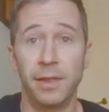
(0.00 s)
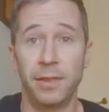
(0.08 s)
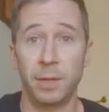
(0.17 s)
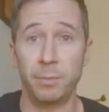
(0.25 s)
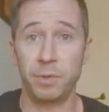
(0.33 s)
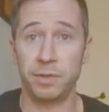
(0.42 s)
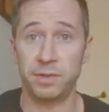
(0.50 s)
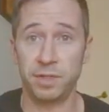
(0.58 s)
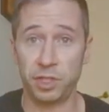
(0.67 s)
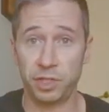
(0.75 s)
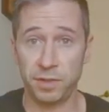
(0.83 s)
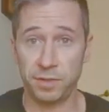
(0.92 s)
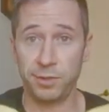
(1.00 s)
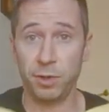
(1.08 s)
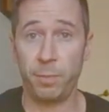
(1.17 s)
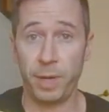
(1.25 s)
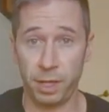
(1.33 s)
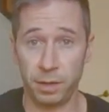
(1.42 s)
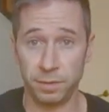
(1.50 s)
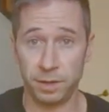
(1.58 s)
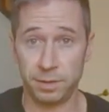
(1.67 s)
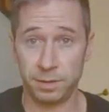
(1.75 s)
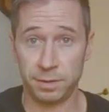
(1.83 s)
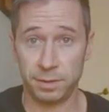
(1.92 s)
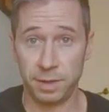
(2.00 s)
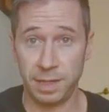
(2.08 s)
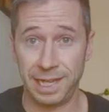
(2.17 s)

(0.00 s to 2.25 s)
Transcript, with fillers: that positions your pelvis